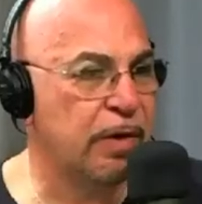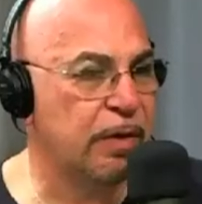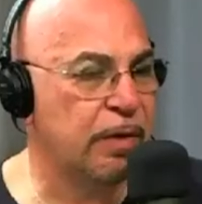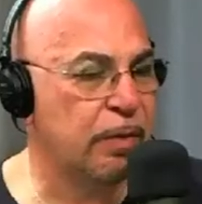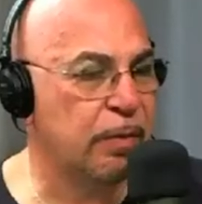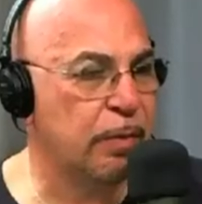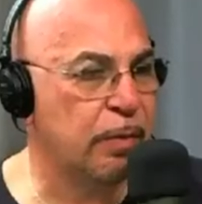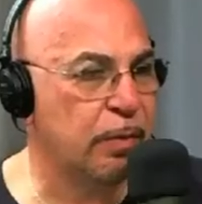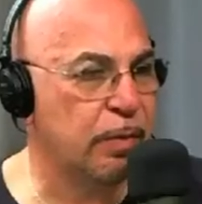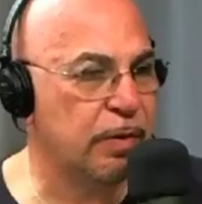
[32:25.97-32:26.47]

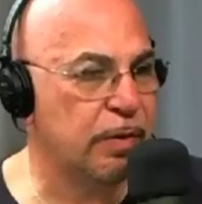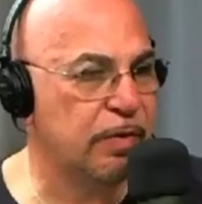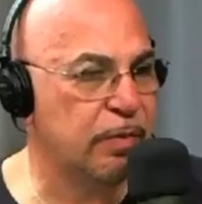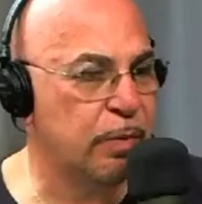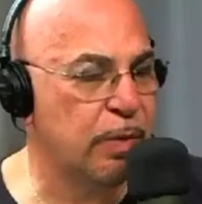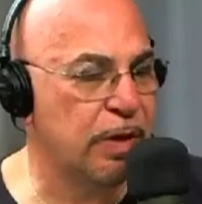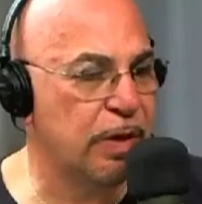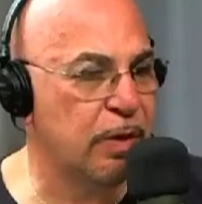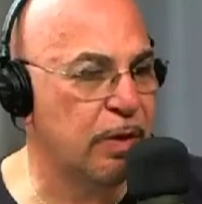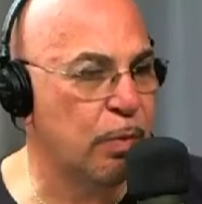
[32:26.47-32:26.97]
when
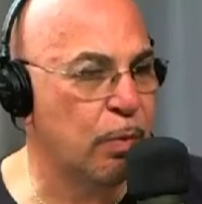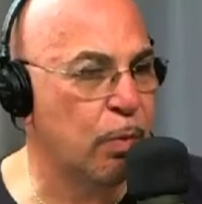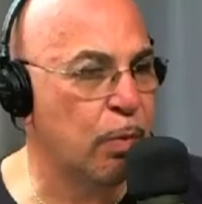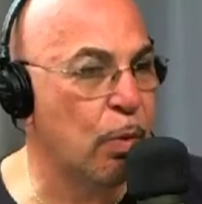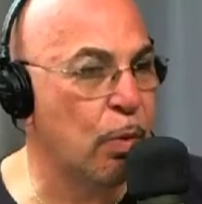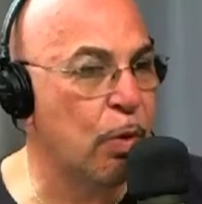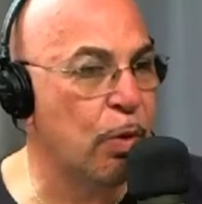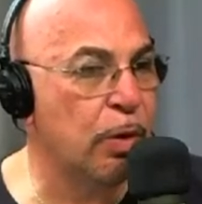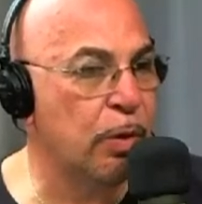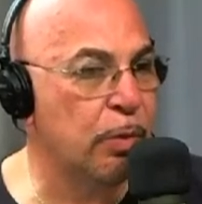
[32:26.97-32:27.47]
was when the
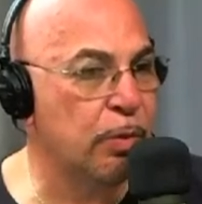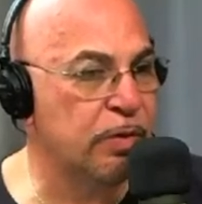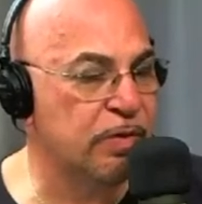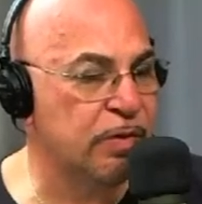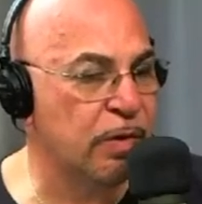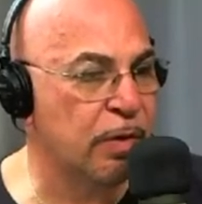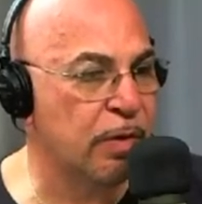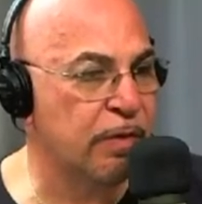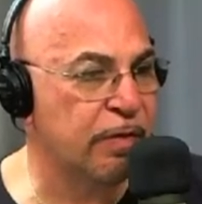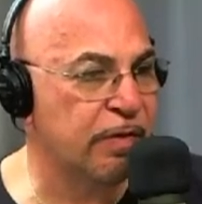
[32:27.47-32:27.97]
war
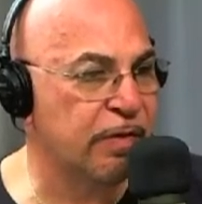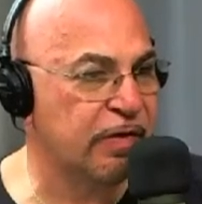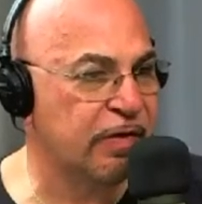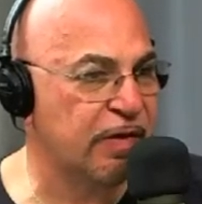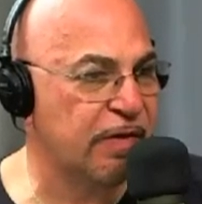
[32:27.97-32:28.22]
was over.